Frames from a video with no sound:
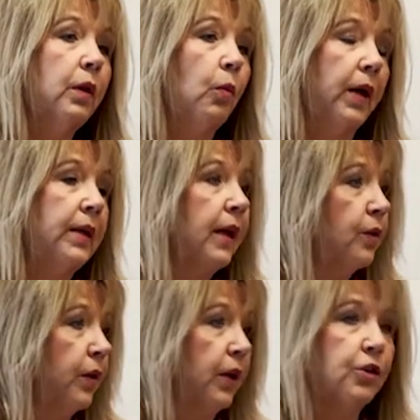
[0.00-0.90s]
want, not
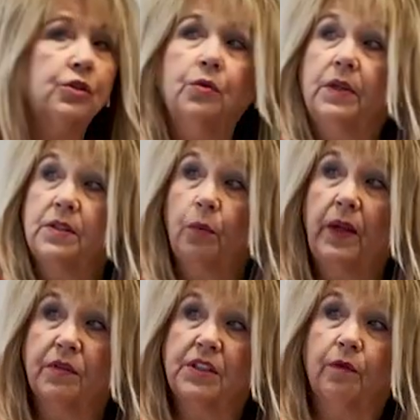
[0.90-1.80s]
only our students, and we have
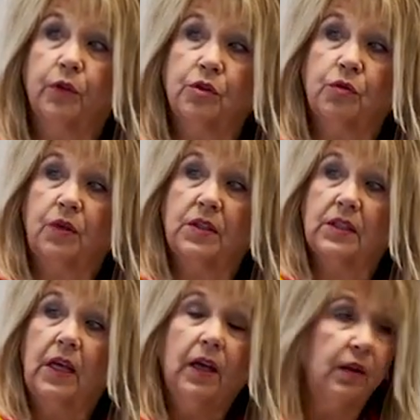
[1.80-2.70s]
several students
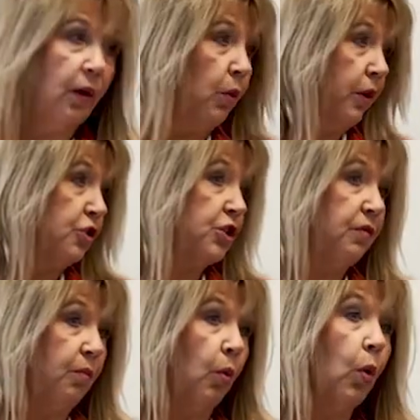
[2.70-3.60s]
that will achieve
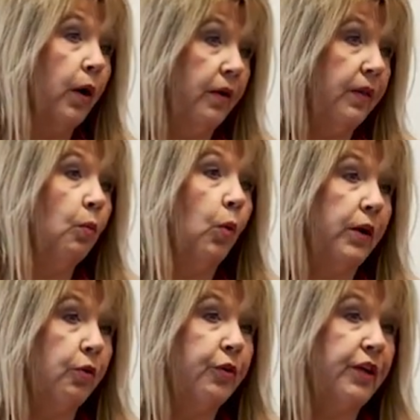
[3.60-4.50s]
more than 1
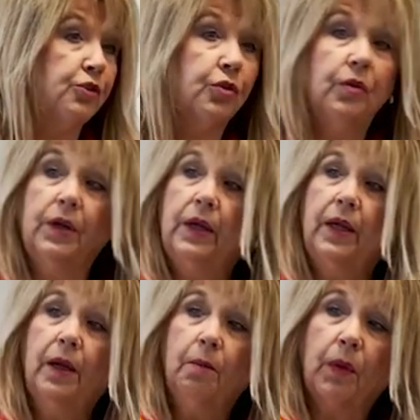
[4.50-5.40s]
credential,
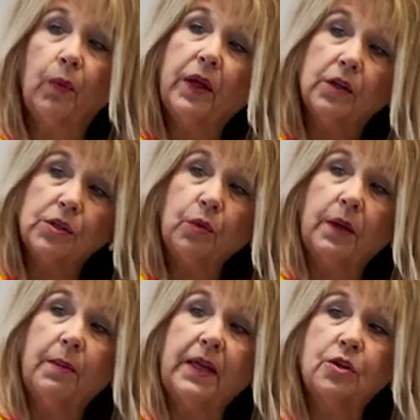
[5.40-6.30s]
but we also want to
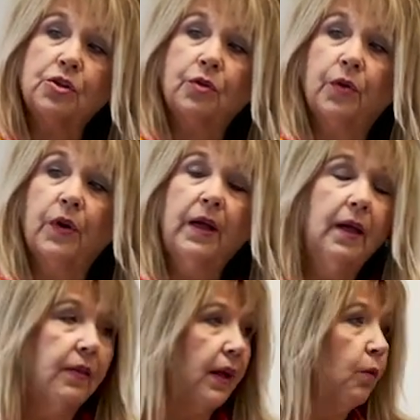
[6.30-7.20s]
make sure
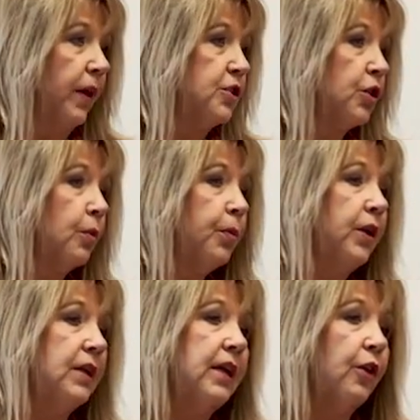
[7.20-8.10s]
that as they're
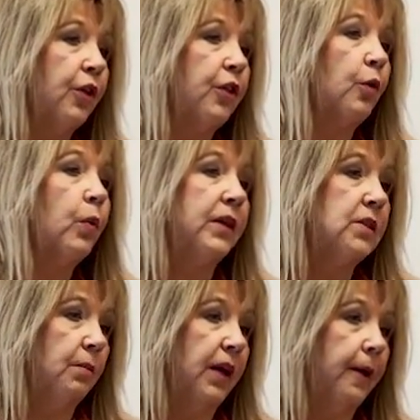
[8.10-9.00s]
putting together their
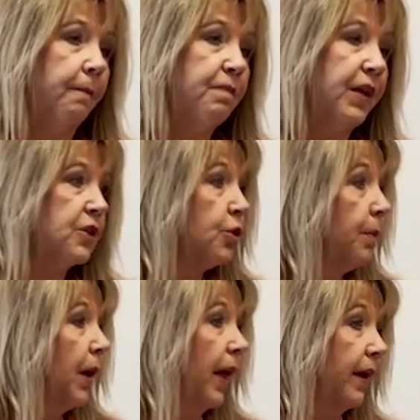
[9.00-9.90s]
resume, as they're
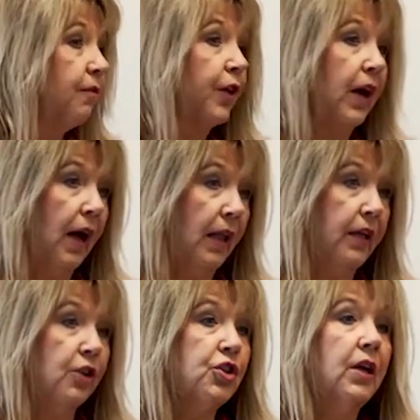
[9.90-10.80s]
applying for
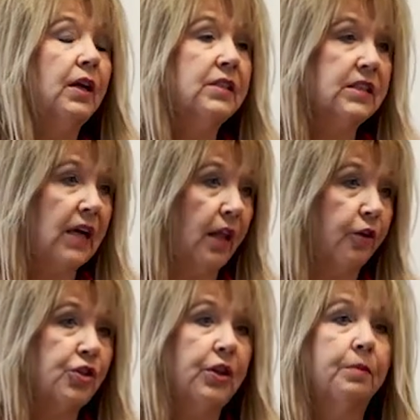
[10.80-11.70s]
college,
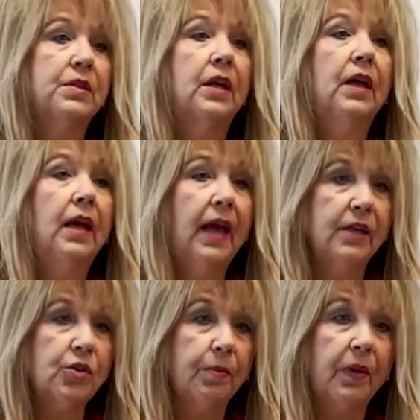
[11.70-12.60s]
scholarships, as
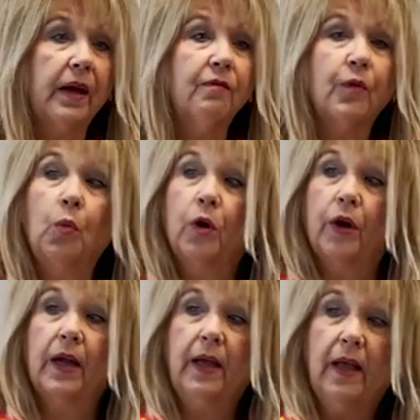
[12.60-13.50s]
they're applying for
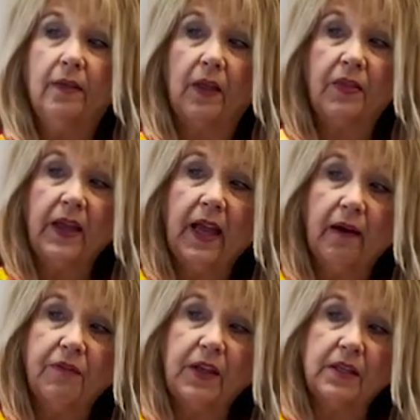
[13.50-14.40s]
work, that they have
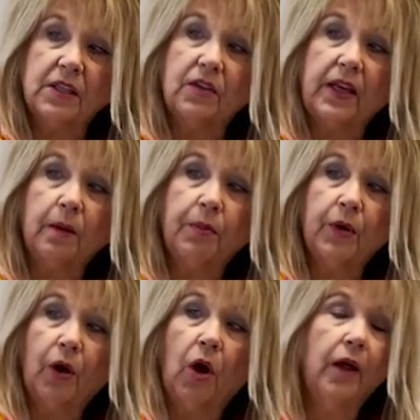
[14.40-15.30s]
things that they can
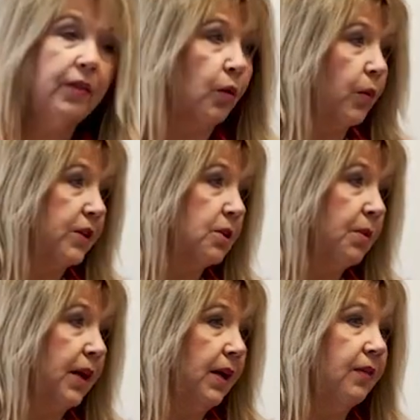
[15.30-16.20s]
put on their
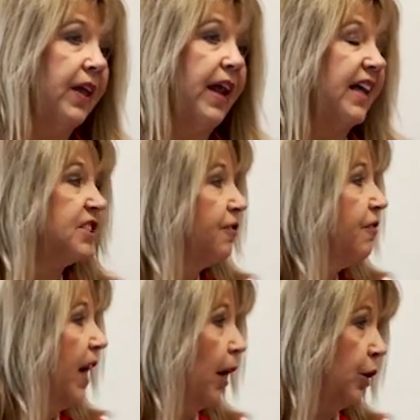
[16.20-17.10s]
resume that adds
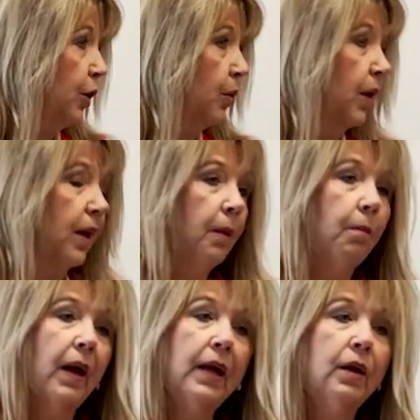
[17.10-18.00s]
value.
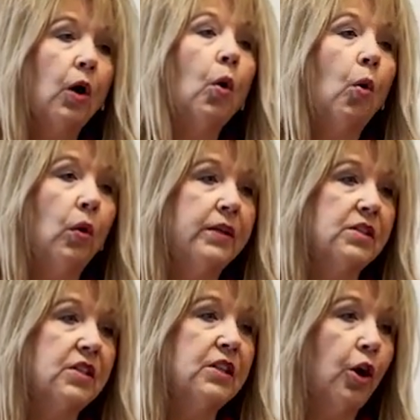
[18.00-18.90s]
My goal is to
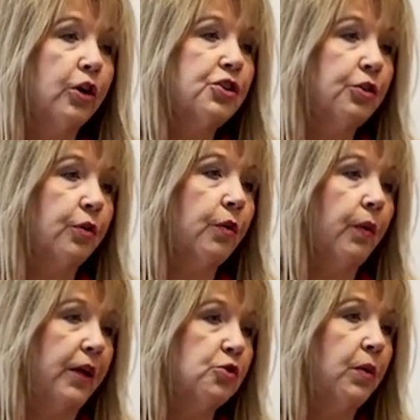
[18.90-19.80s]
see our children
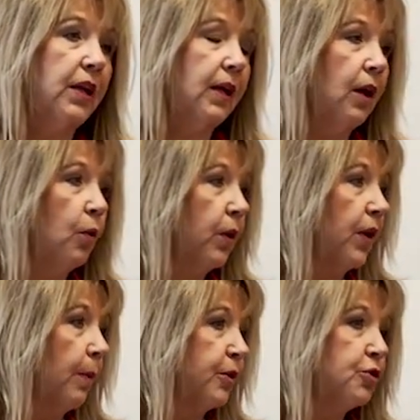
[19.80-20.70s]
graduating with
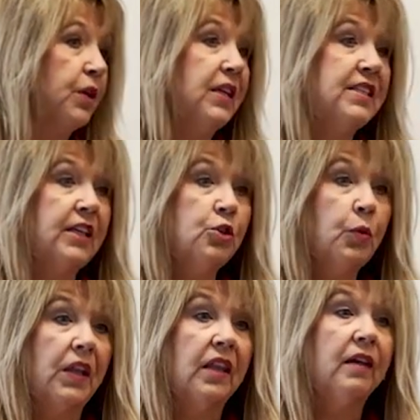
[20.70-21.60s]
opportunities into a
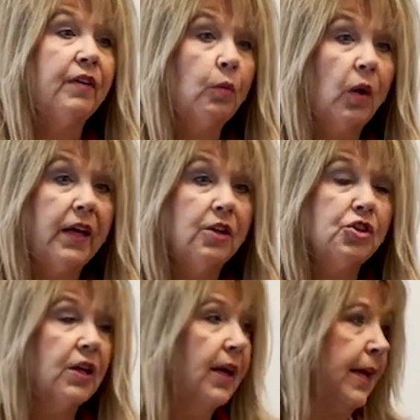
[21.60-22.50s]
living wage
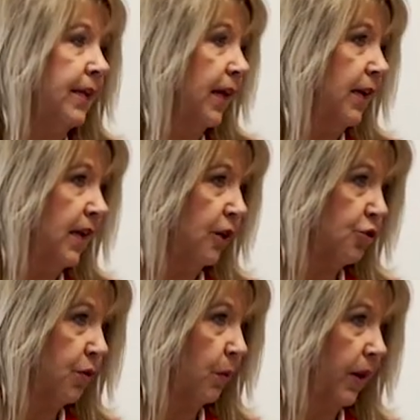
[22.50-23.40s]
and not an
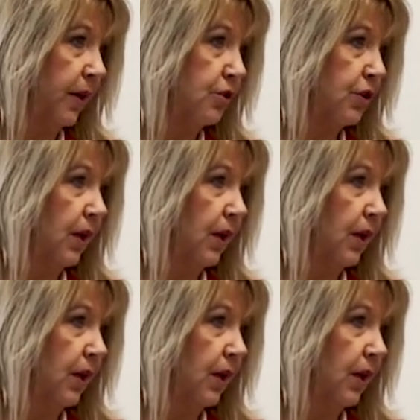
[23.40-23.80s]
entry wage.